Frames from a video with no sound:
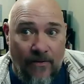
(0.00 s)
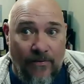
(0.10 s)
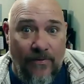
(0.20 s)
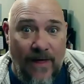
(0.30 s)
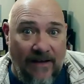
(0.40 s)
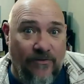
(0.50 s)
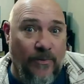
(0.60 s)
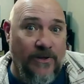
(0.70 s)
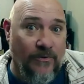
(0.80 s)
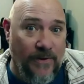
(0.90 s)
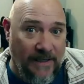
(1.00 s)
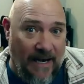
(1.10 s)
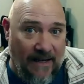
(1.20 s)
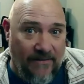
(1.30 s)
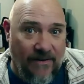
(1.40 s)
that's when you
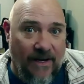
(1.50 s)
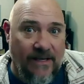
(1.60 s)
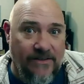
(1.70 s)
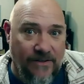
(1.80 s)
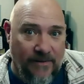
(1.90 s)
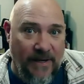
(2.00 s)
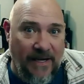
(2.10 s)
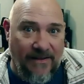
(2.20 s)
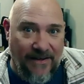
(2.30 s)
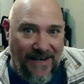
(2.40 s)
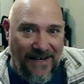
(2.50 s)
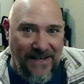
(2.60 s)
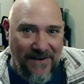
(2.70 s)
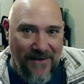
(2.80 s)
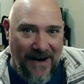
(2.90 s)
realize I should have paid the 90 grand.